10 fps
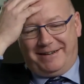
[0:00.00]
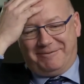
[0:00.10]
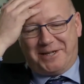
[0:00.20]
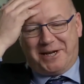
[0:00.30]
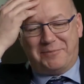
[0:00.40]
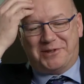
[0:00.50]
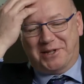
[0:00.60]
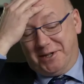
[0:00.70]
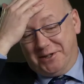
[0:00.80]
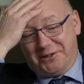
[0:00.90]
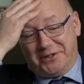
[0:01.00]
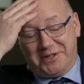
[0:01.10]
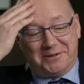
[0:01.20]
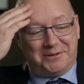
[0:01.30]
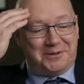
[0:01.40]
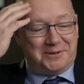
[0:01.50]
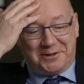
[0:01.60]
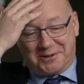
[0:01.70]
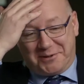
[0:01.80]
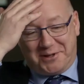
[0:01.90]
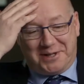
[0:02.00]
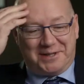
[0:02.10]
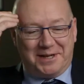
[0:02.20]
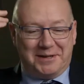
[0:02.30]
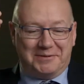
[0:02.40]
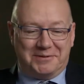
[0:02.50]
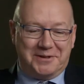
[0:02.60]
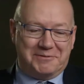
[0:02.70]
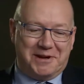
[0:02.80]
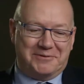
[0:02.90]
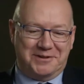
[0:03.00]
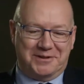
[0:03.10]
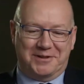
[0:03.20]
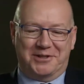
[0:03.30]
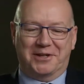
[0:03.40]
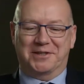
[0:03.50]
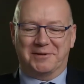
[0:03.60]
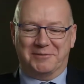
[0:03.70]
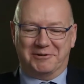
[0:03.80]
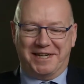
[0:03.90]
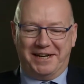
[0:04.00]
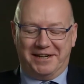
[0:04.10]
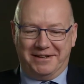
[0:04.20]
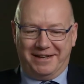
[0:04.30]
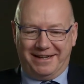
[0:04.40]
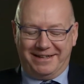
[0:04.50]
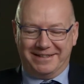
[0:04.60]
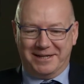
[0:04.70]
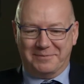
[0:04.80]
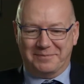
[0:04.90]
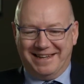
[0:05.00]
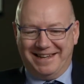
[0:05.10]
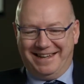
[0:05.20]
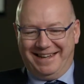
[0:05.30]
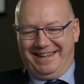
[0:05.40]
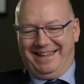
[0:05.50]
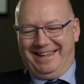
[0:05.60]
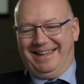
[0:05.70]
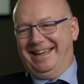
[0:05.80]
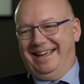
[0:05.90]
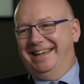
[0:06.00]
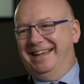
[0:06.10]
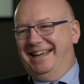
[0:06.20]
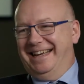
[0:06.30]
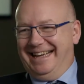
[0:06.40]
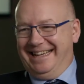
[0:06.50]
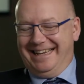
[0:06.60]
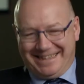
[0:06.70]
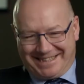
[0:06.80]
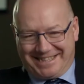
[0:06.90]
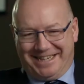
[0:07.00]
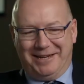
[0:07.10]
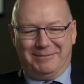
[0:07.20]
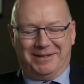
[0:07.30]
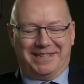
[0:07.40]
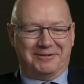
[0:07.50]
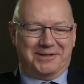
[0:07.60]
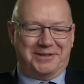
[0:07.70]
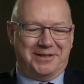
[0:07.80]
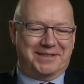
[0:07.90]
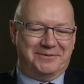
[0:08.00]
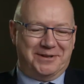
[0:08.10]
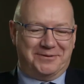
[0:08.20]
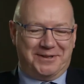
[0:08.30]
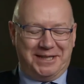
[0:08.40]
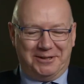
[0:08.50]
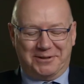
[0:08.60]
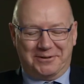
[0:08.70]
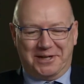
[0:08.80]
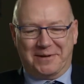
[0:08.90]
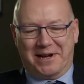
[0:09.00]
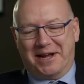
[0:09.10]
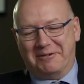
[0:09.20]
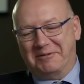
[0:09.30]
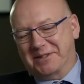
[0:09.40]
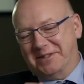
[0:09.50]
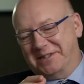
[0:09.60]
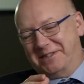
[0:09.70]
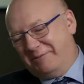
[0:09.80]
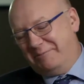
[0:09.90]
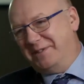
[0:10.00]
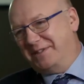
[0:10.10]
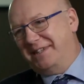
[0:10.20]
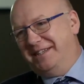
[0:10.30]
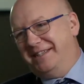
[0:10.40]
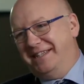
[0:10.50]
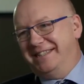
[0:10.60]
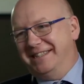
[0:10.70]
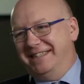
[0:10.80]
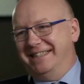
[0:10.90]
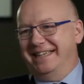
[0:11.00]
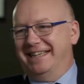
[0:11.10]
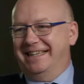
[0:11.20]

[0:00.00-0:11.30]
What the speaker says: What I particularly enjoyed, no surprise here, was your reference to Jose Mourinho, and at the time, I think it was 2015, you were talking about how he was on a downward slide, and